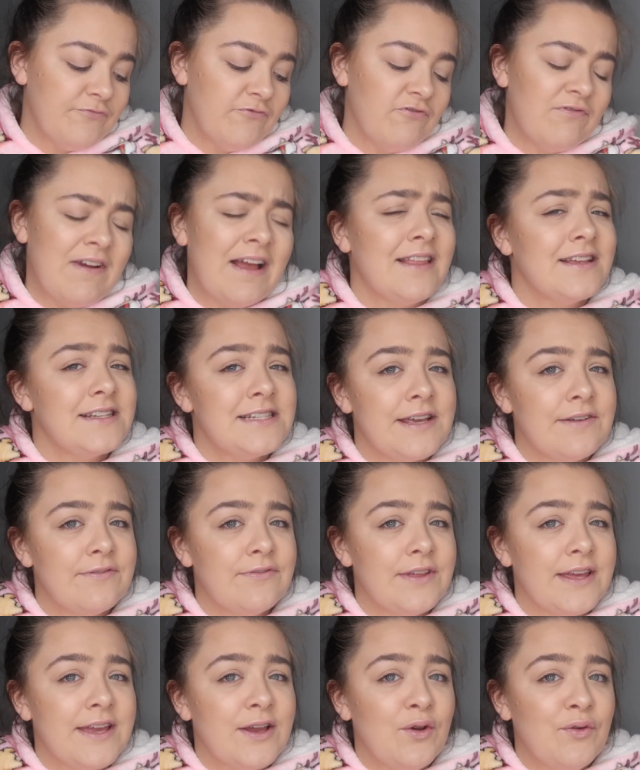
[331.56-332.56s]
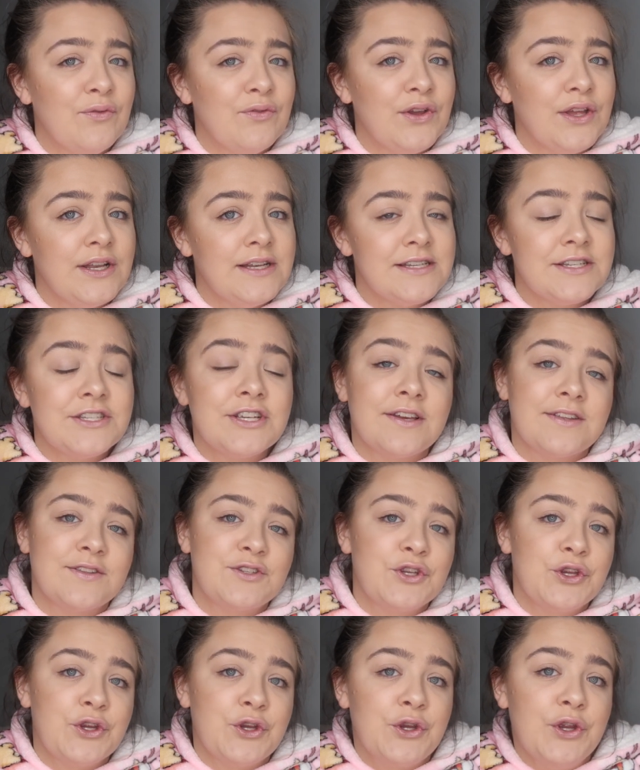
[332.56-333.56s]
relatively often
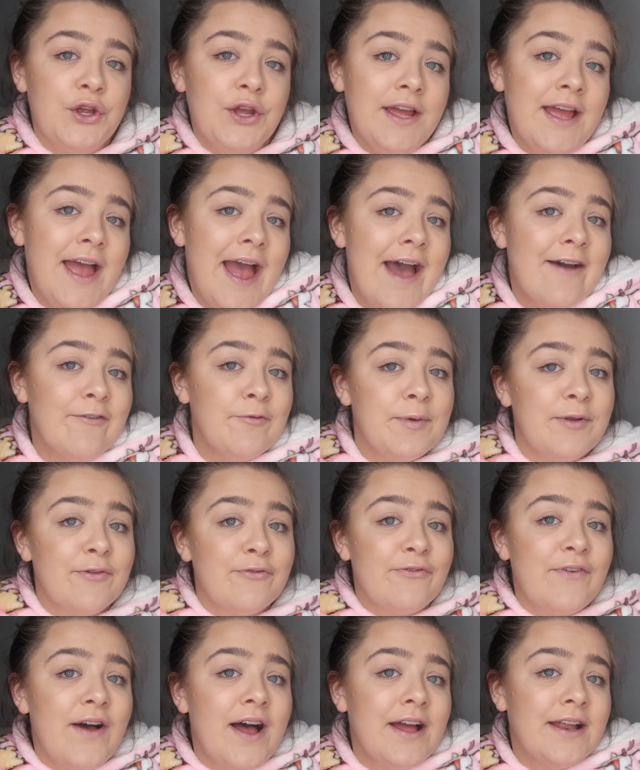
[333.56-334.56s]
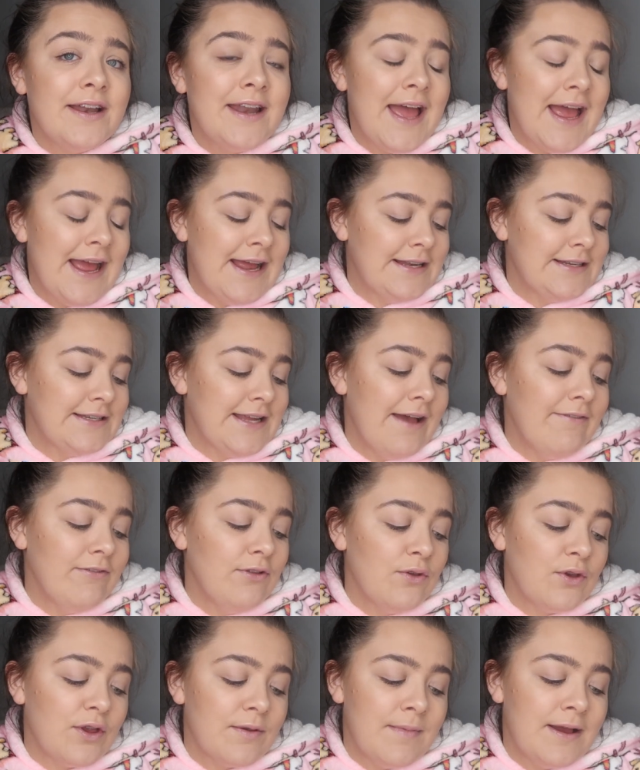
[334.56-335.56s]
just to have a bit of fun and have a
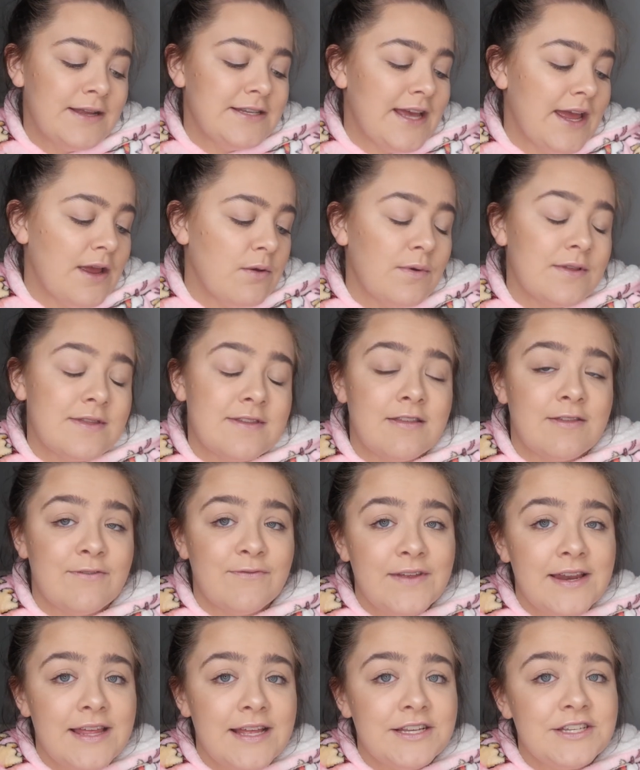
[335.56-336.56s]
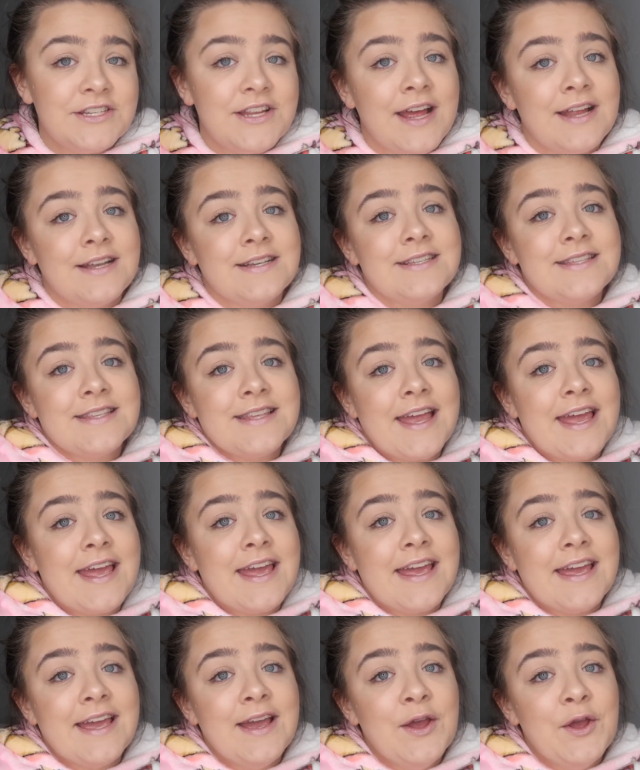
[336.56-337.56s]
look at my day once it's finished and
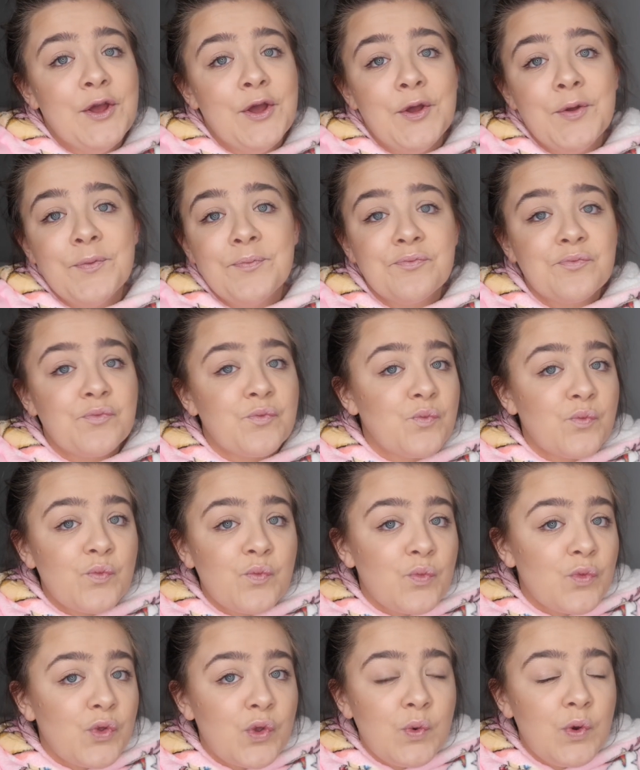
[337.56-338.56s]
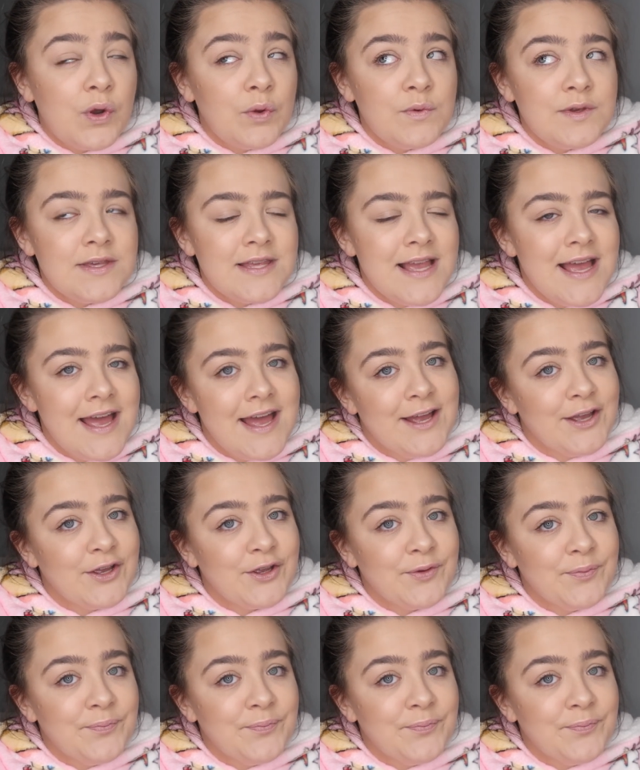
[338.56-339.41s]
see what it was like.